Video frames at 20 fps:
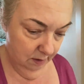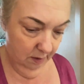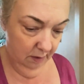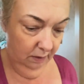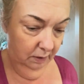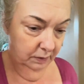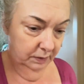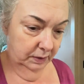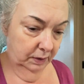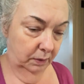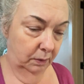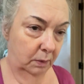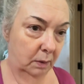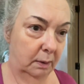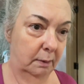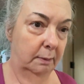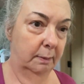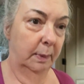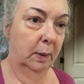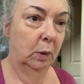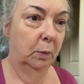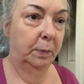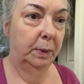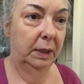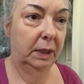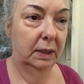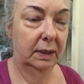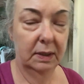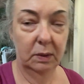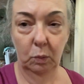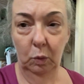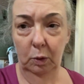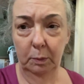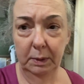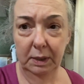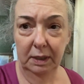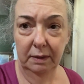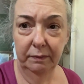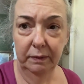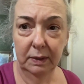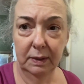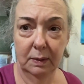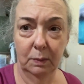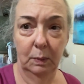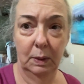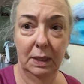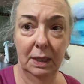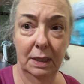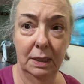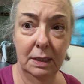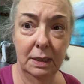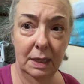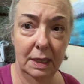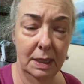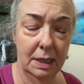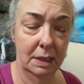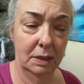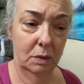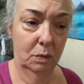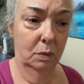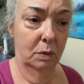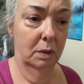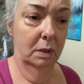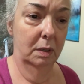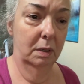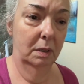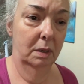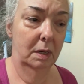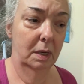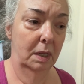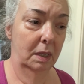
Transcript: Also, I'm hoping it's warm enough this weekend and or